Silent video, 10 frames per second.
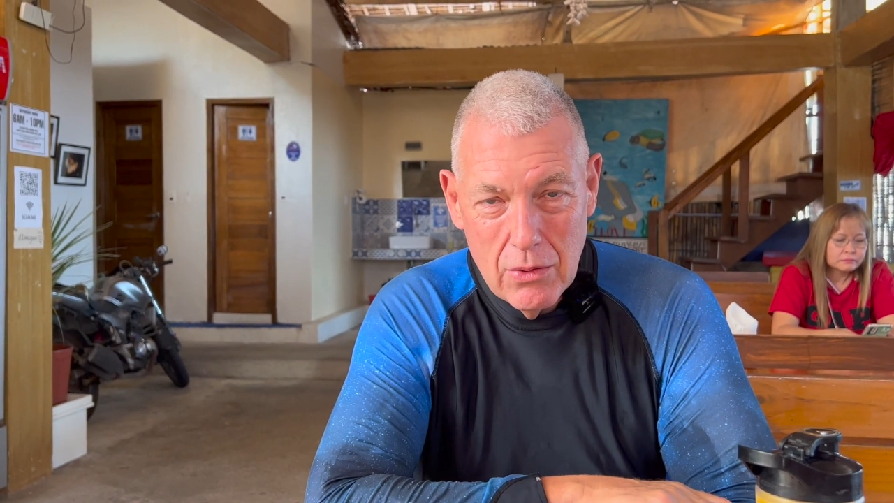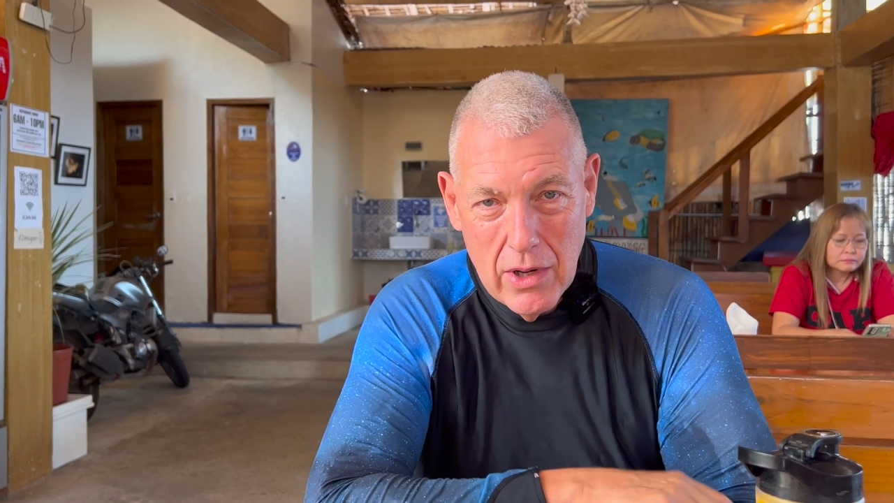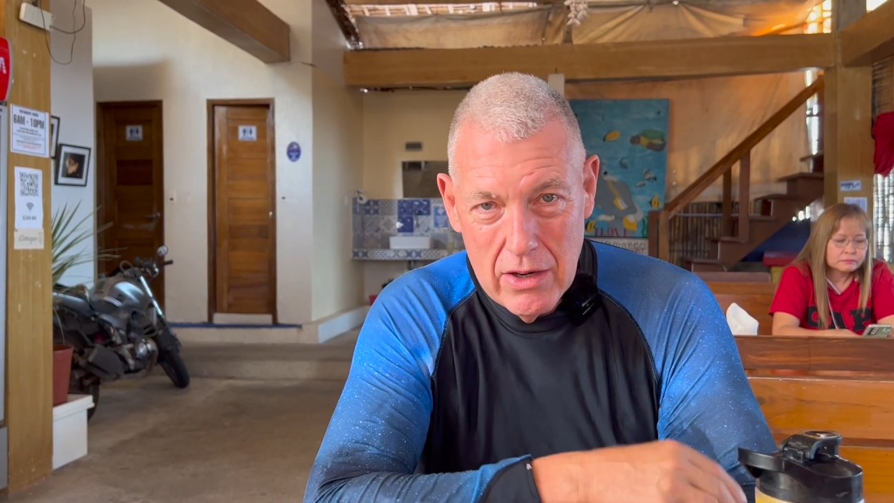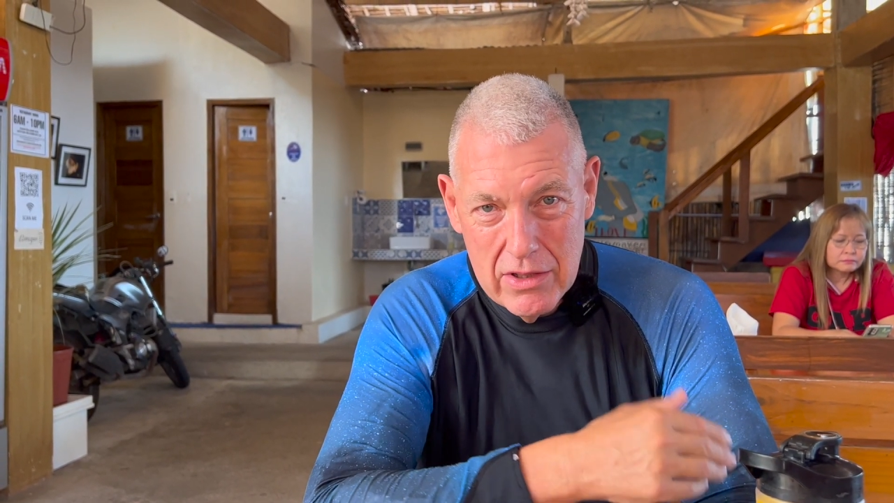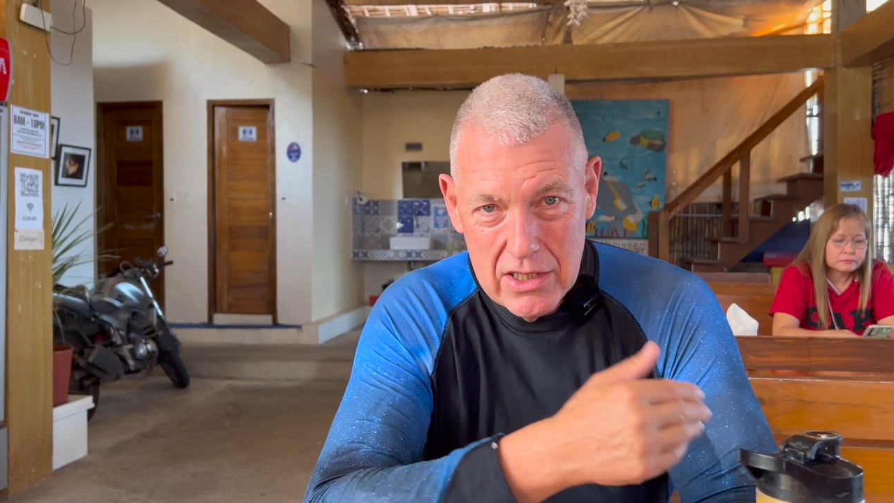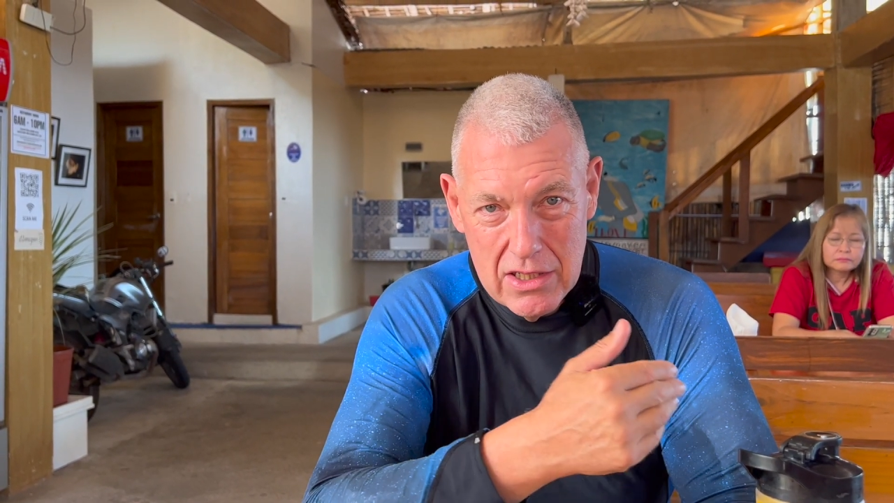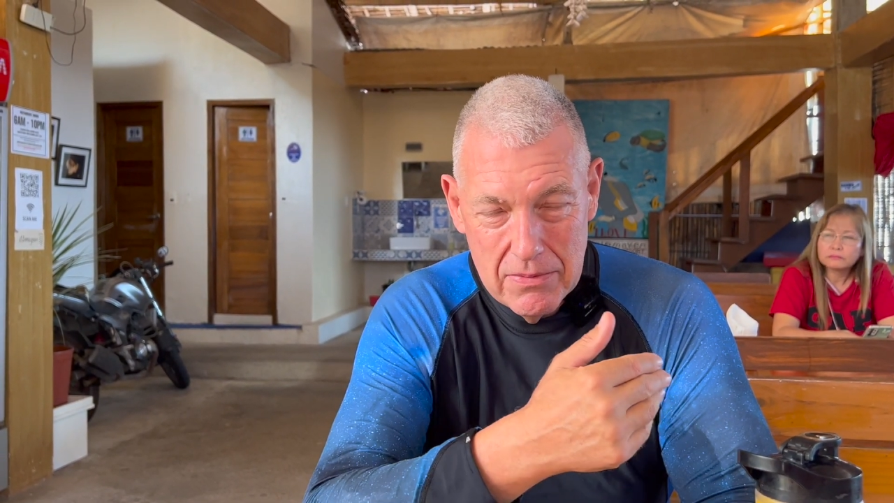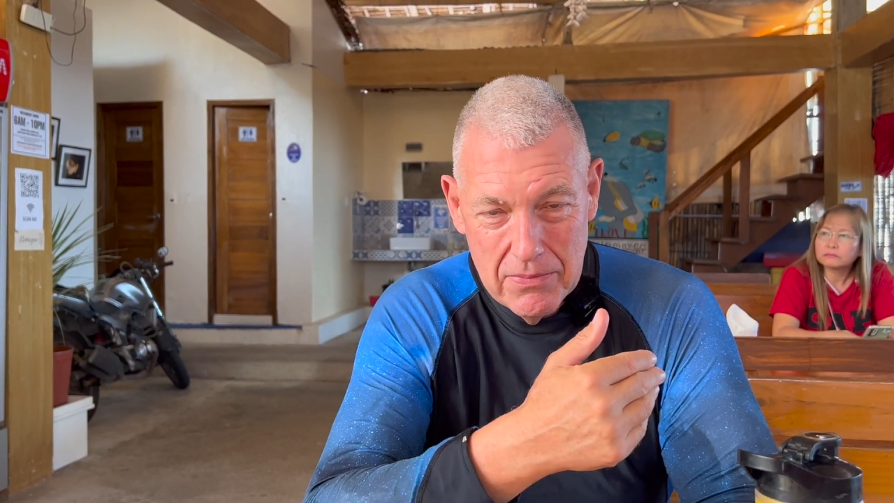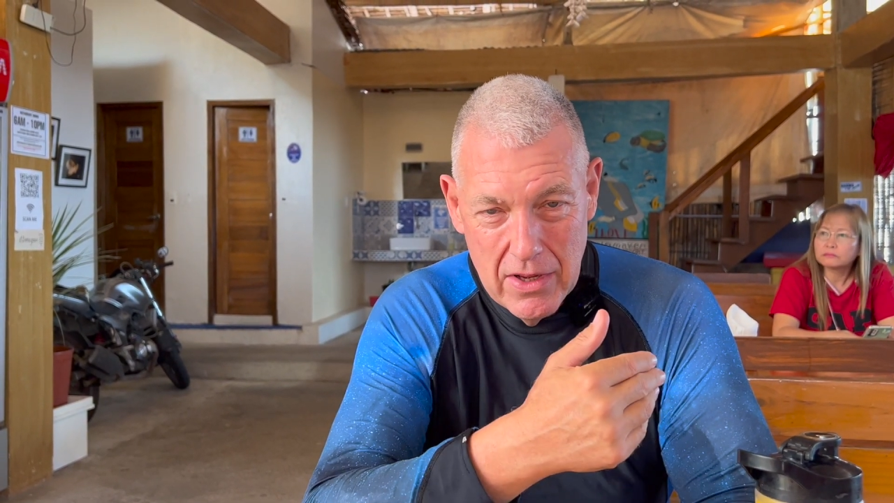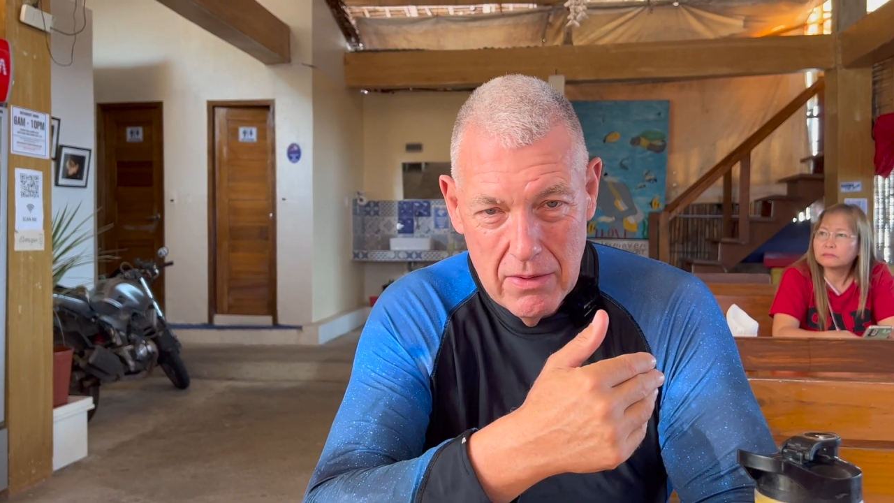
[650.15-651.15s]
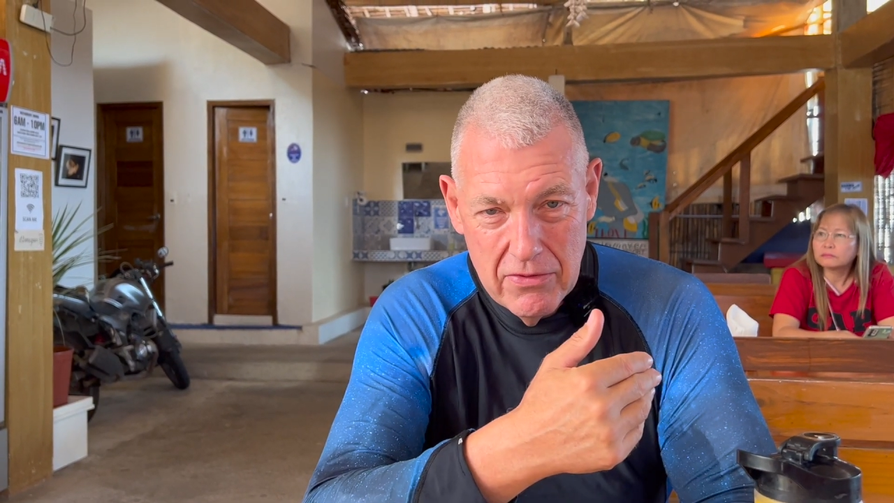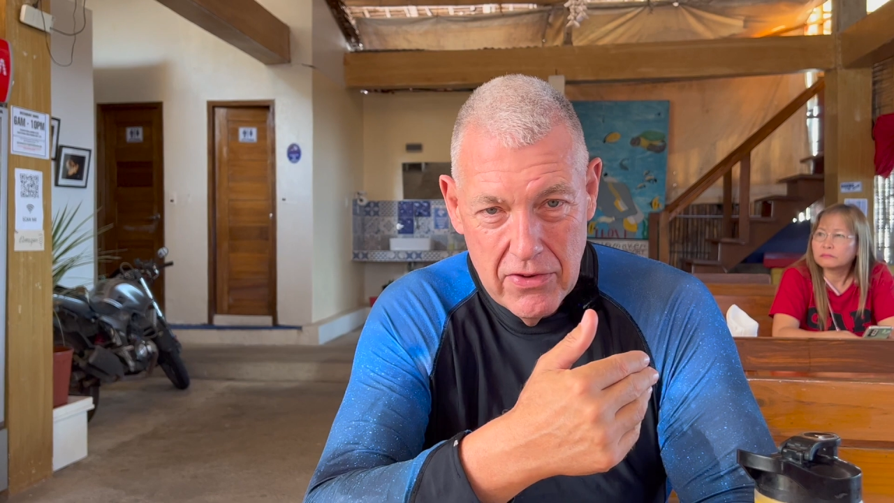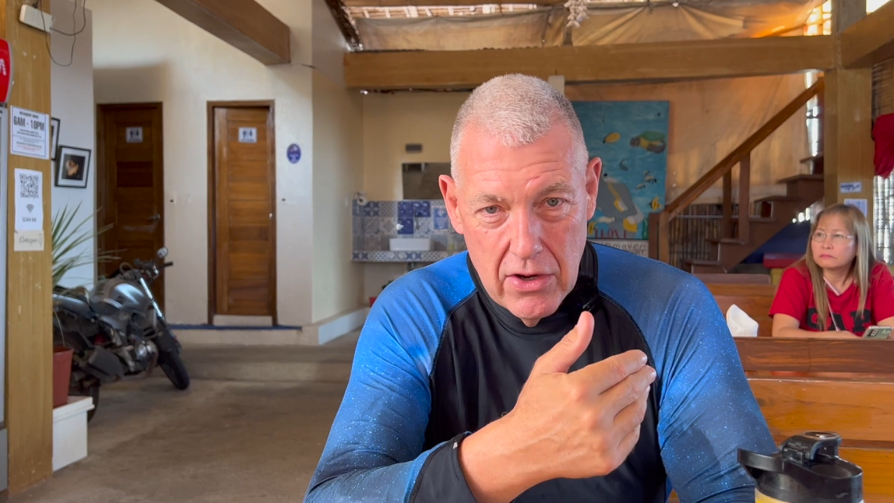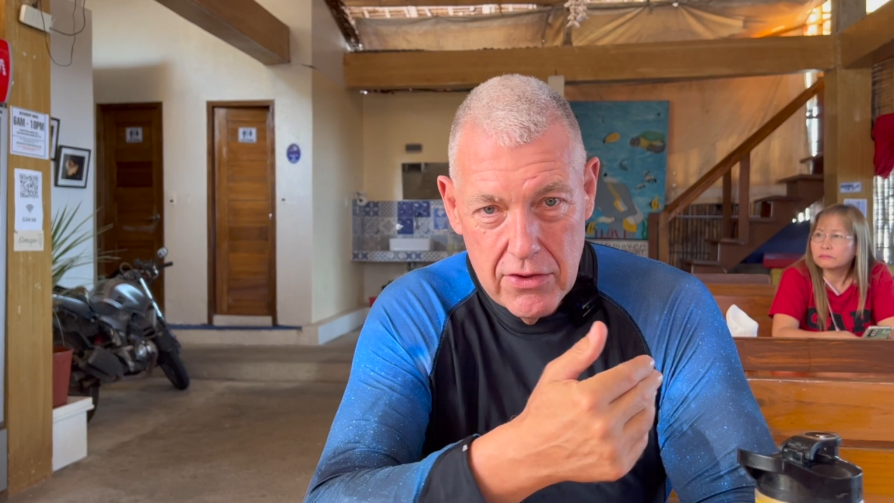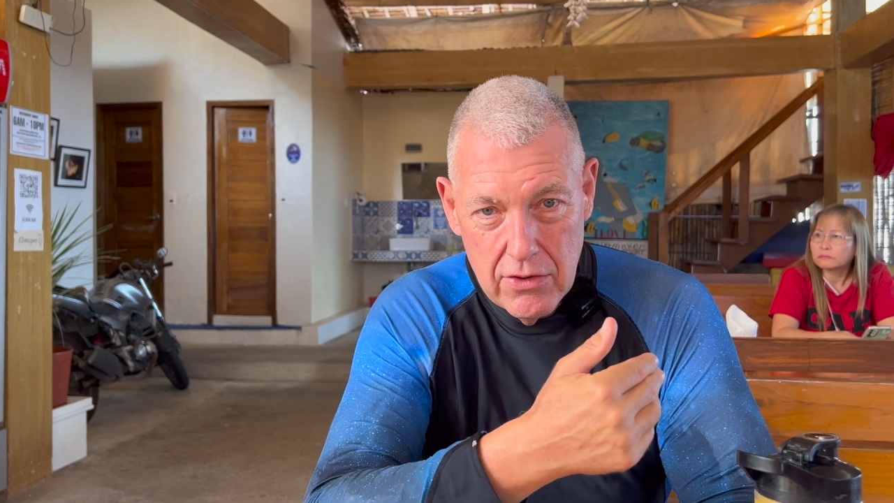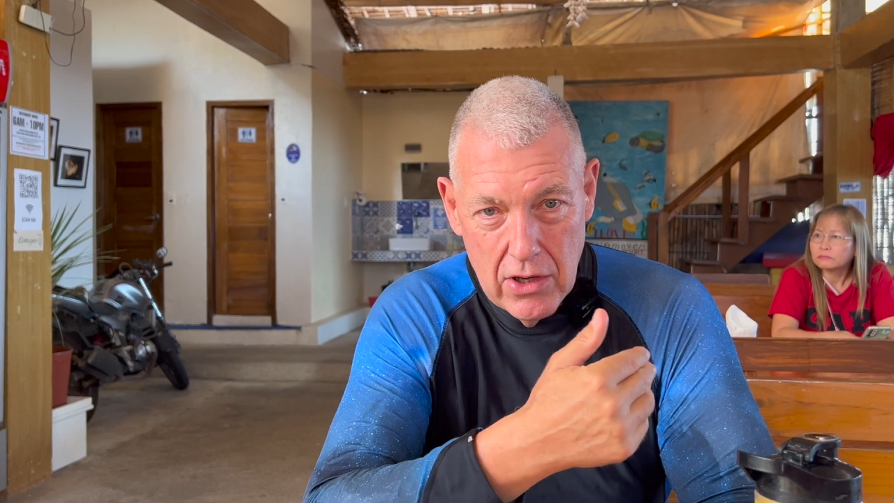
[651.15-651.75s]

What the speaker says: Whereas further